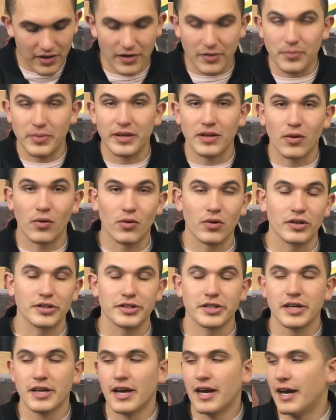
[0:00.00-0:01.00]
it'd be
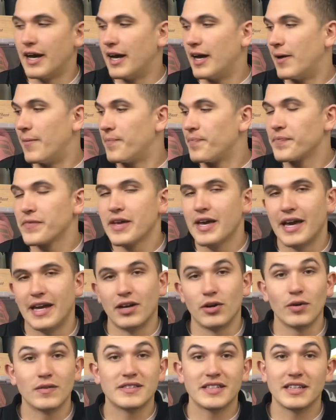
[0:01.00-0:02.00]
orange. Um, and I
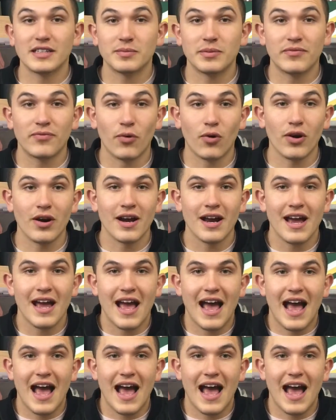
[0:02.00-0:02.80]
know I've said this before,